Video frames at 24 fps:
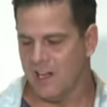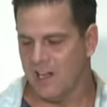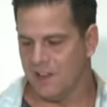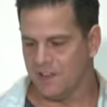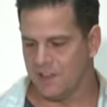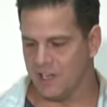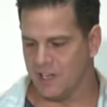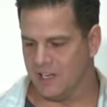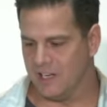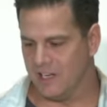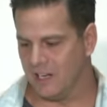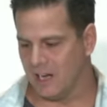
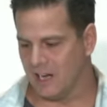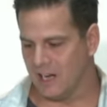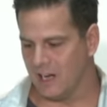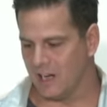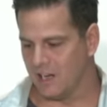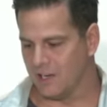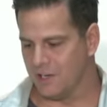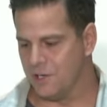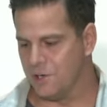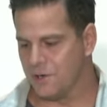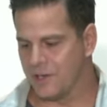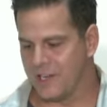the
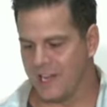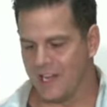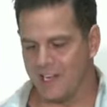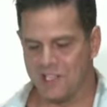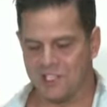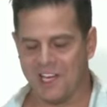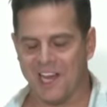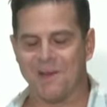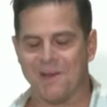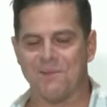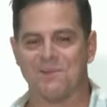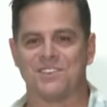New King
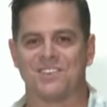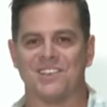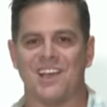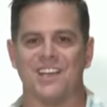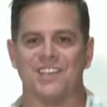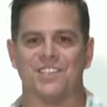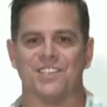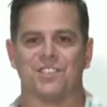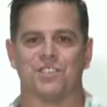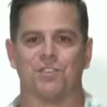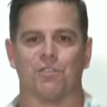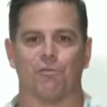James
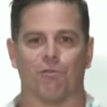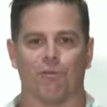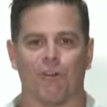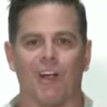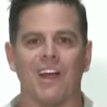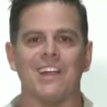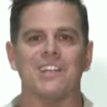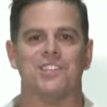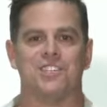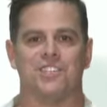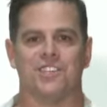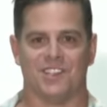says
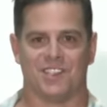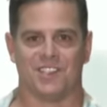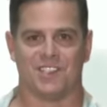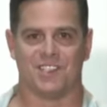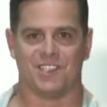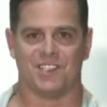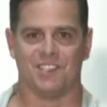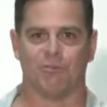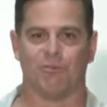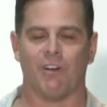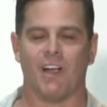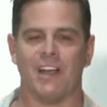
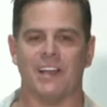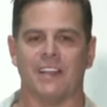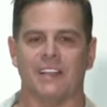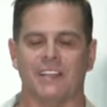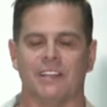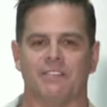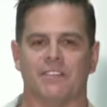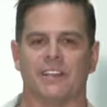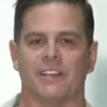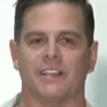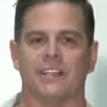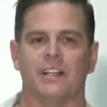righteous, right
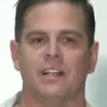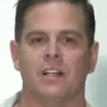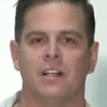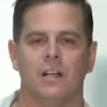living.